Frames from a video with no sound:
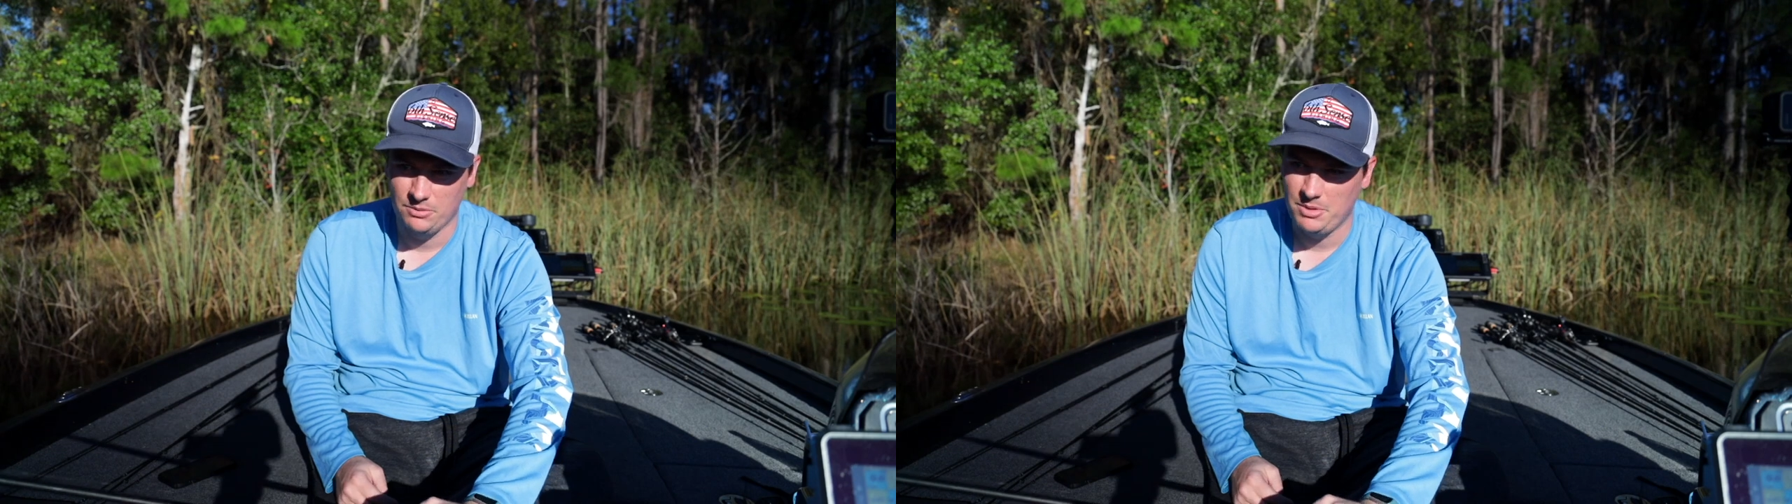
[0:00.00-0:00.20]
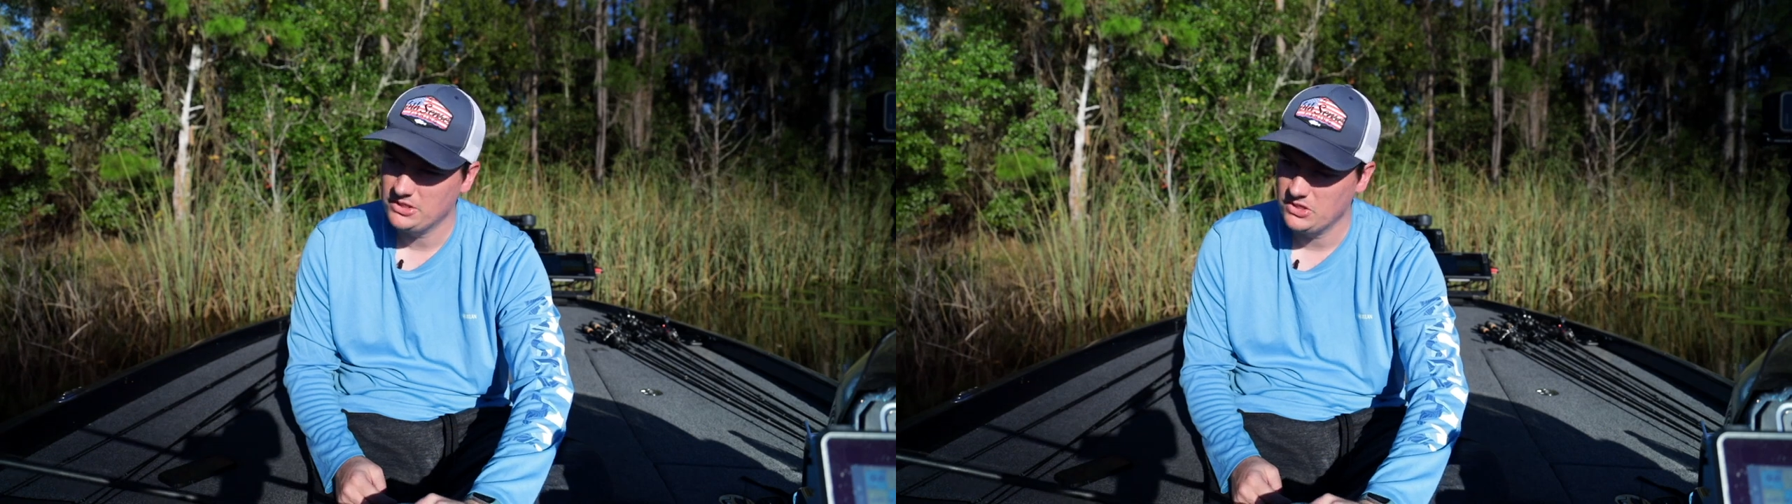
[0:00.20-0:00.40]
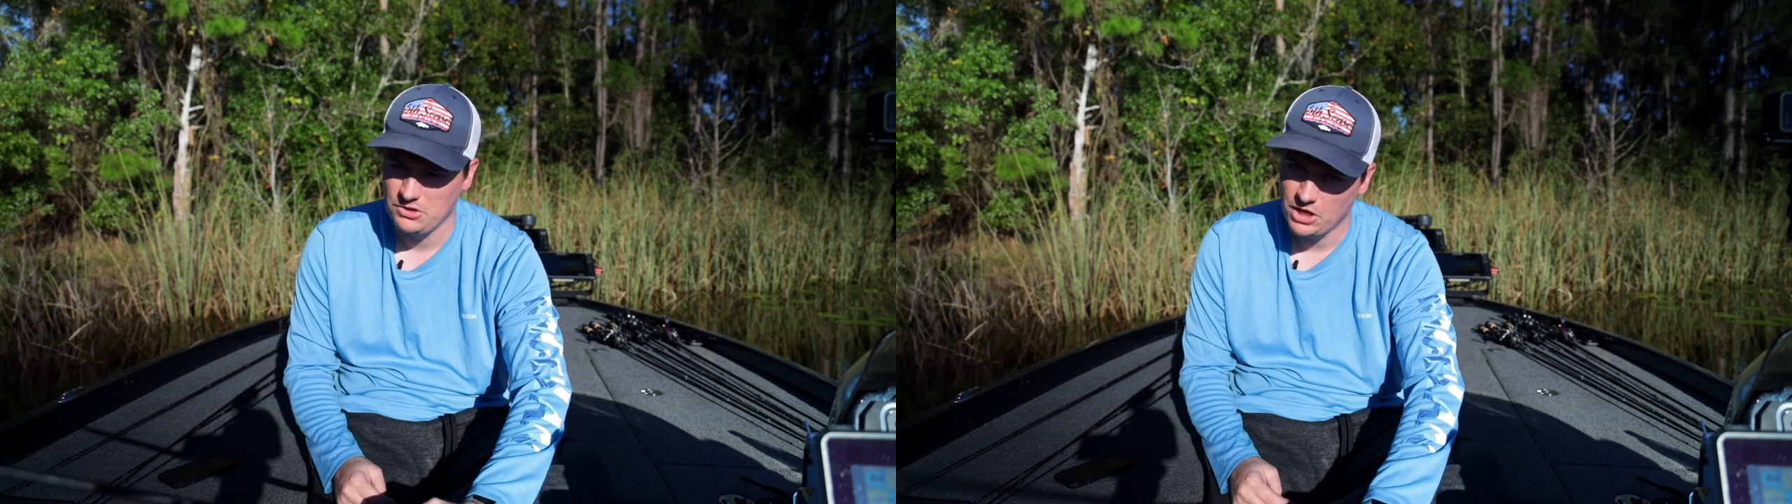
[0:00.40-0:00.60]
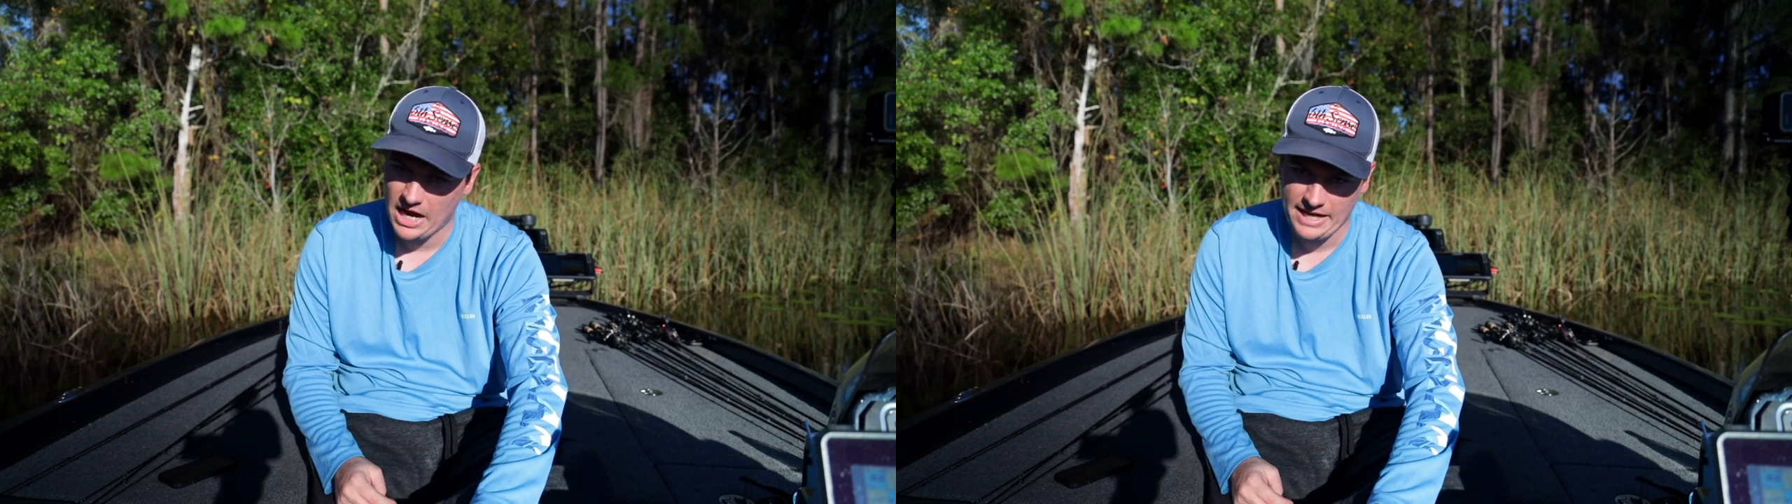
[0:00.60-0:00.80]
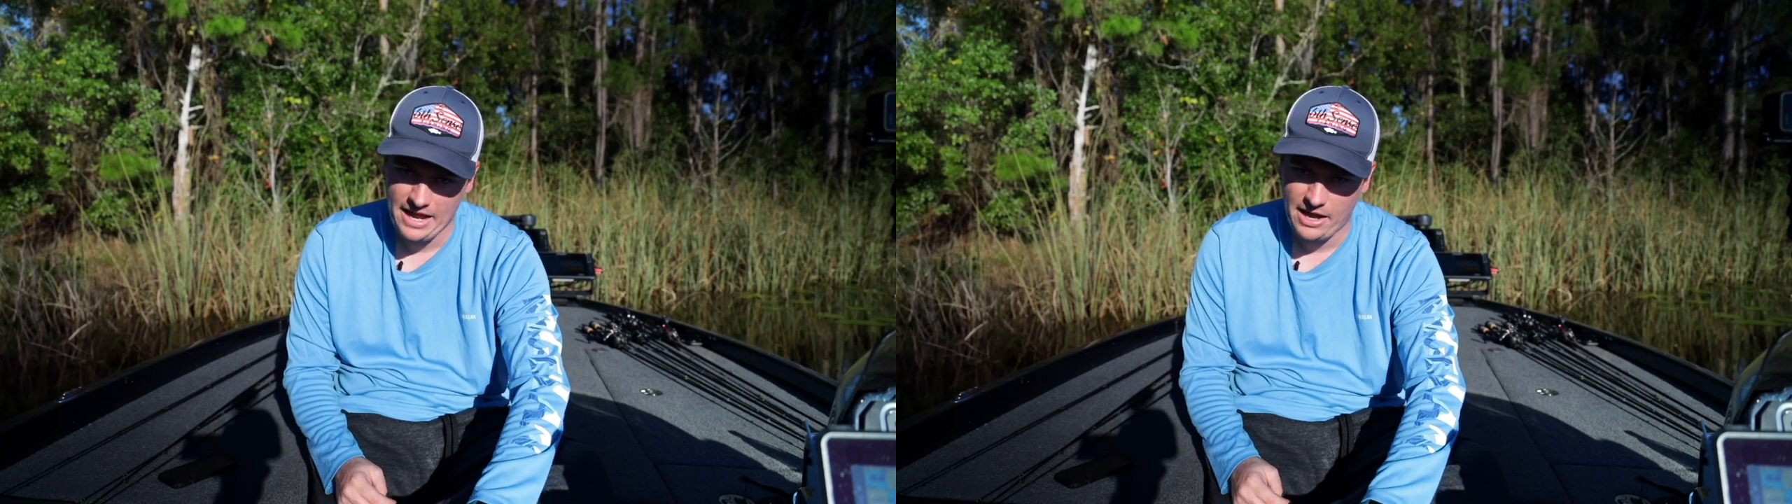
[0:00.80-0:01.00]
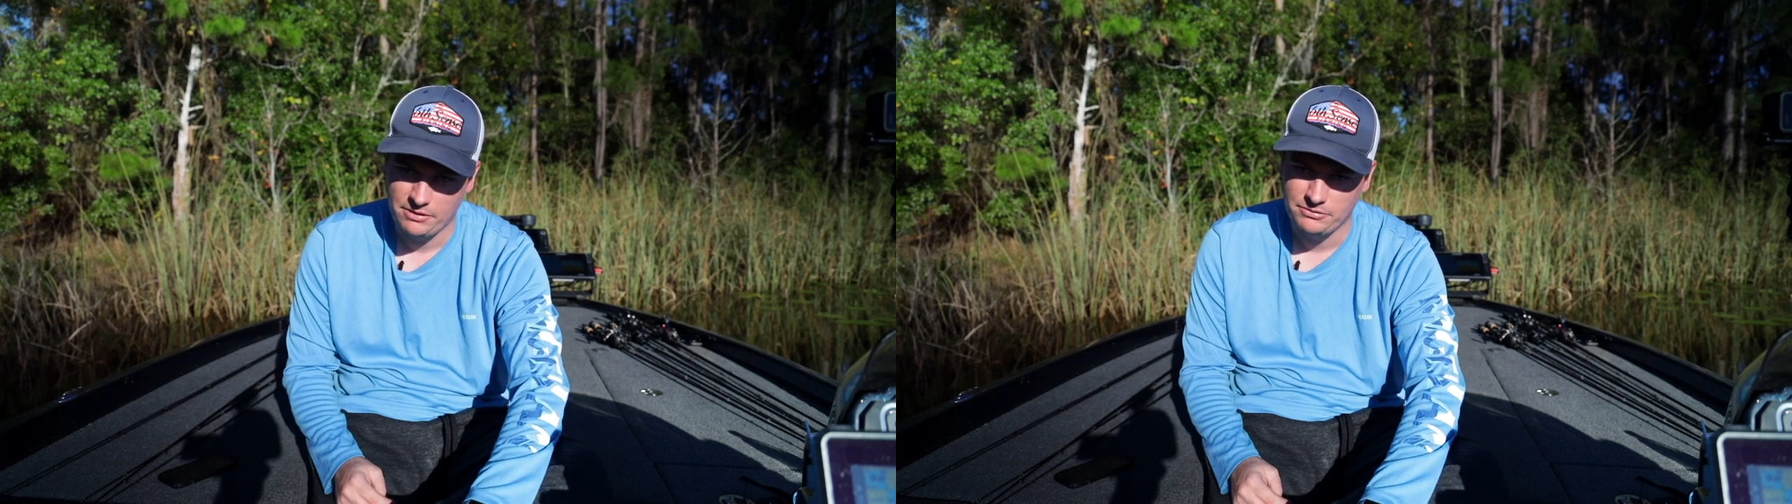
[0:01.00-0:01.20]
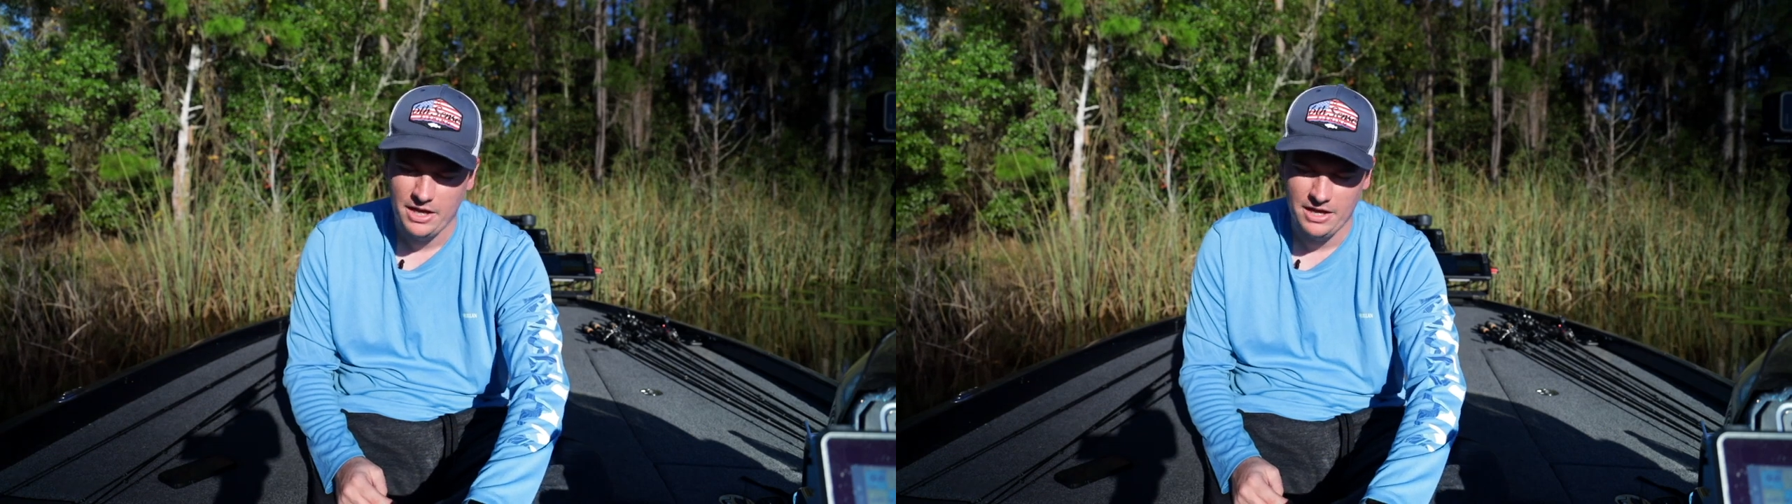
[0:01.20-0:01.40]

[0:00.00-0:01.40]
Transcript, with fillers: the baits that you gotta have